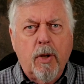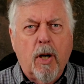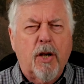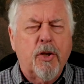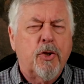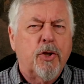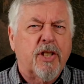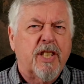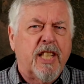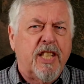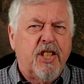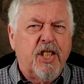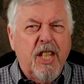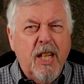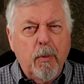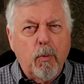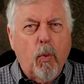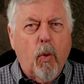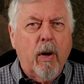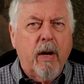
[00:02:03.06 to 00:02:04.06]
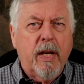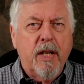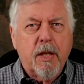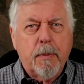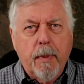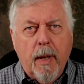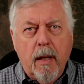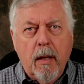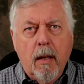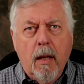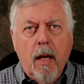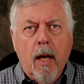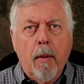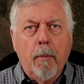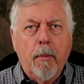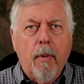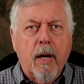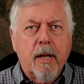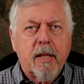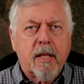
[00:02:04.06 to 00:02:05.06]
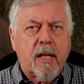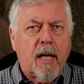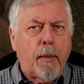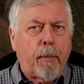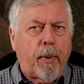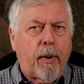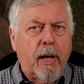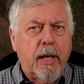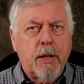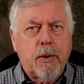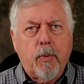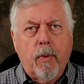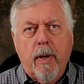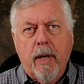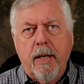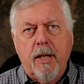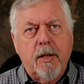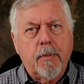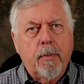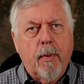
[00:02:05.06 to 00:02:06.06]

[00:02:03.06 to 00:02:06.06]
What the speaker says: shouldn't say cheap wines, but modestly priced wines,